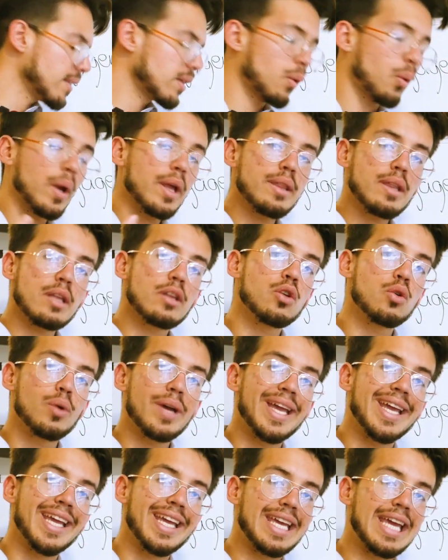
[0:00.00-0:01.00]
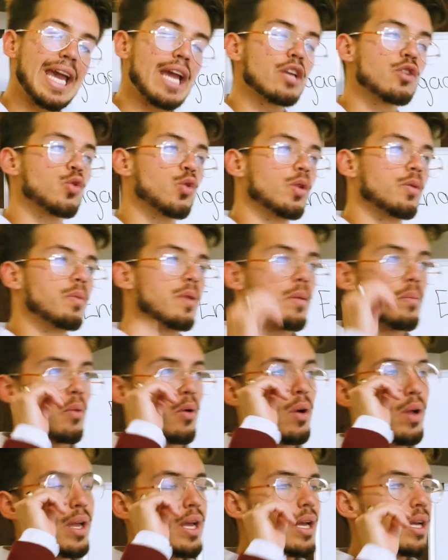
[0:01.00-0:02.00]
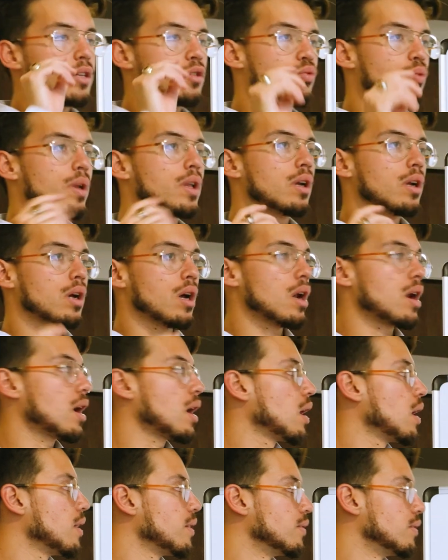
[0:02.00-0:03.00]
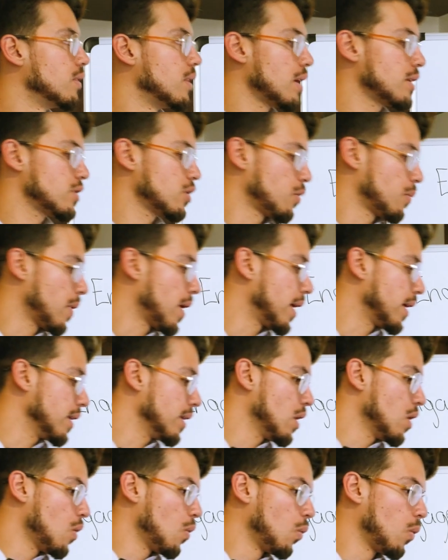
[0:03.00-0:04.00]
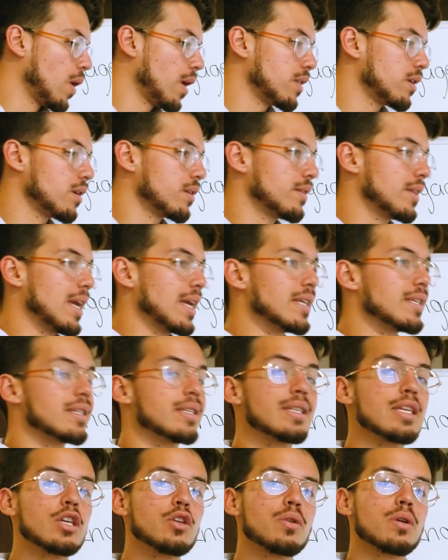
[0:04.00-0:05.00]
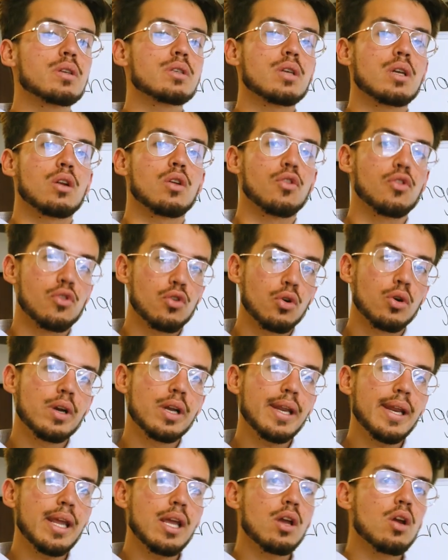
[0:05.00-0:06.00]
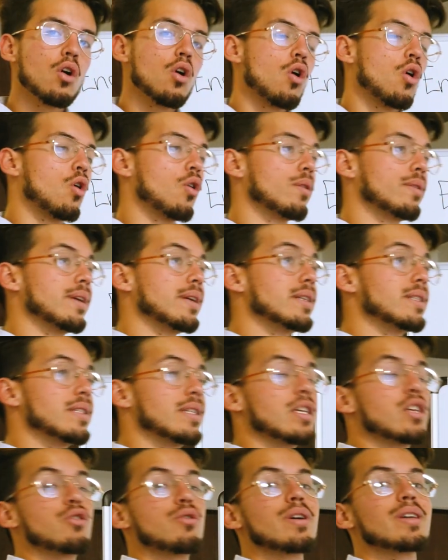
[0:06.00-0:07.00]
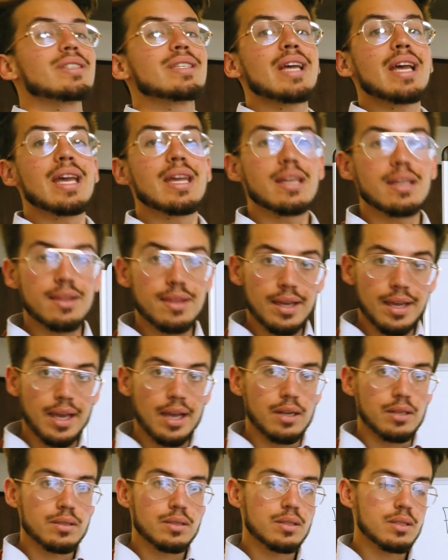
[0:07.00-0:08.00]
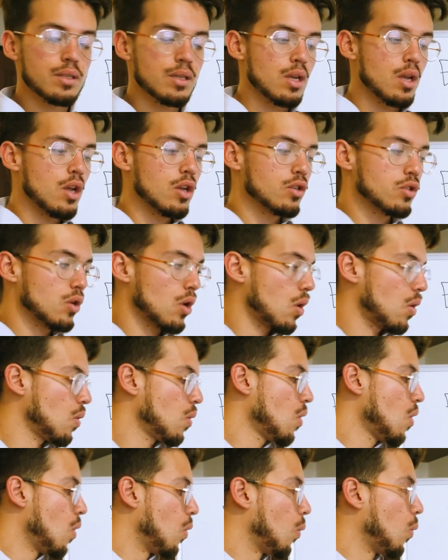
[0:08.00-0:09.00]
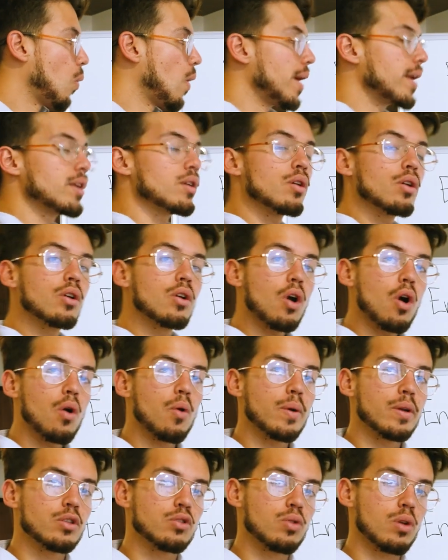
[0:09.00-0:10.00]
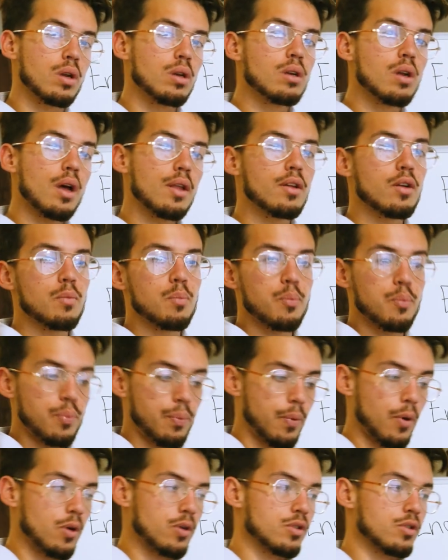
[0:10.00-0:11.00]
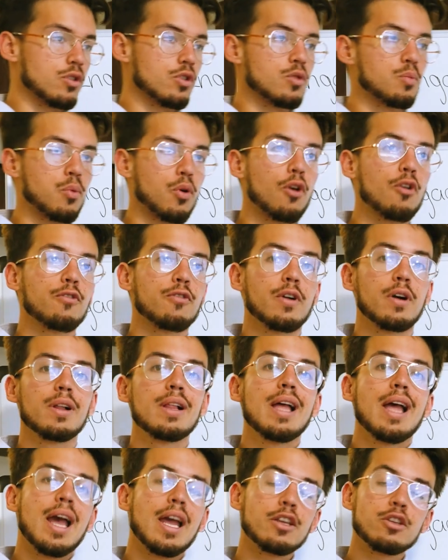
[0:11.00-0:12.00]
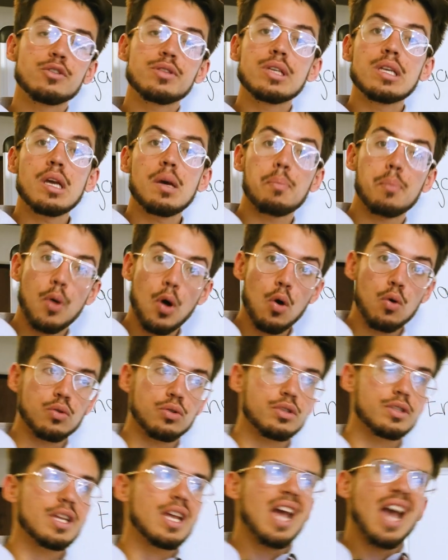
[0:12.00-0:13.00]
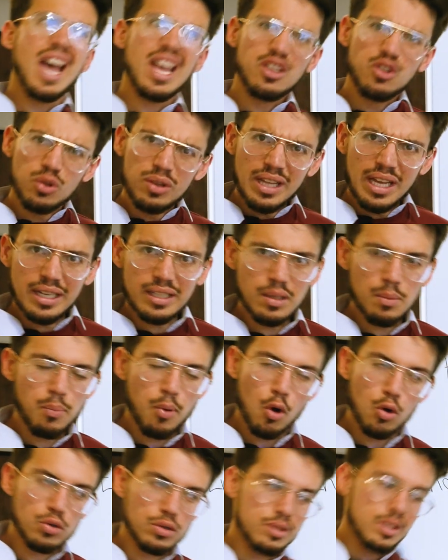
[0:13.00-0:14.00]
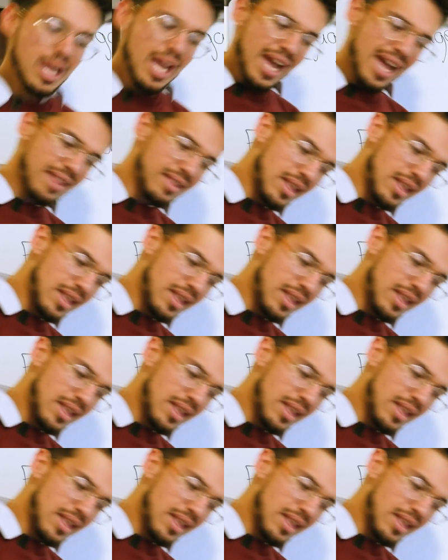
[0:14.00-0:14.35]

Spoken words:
the way that you engage with people is really gonna determine whether they see you as an authority or they see you as anything else. So when you go into another person's profile and you see a post and you like the post and